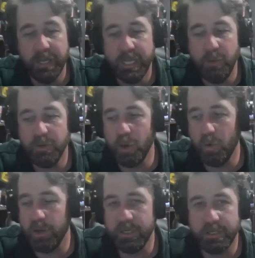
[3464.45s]
he would go
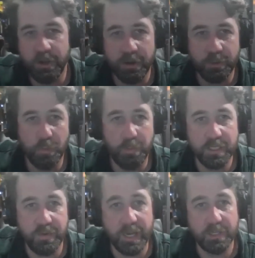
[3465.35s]
on to talk to a
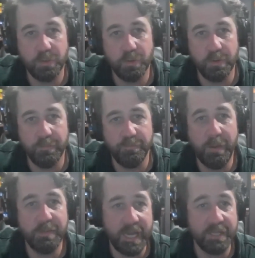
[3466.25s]
bunch of actual uh,
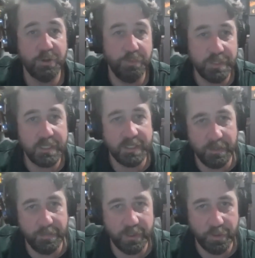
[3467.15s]
famous astrophysicists
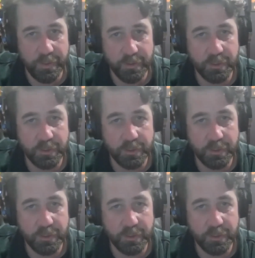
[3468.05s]
about the creature.